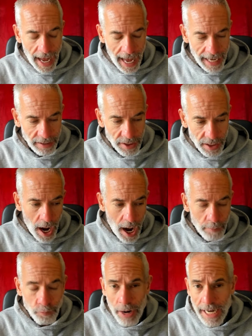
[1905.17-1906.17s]
And
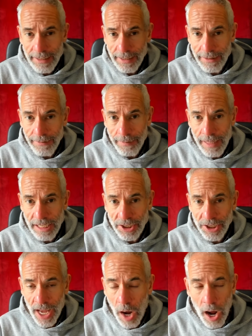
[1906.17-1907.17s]
I read
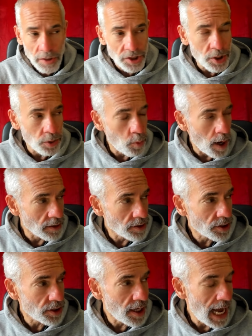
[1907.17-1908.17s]
this article
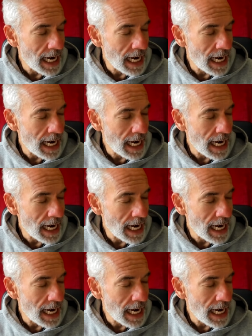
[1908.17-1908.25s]
once,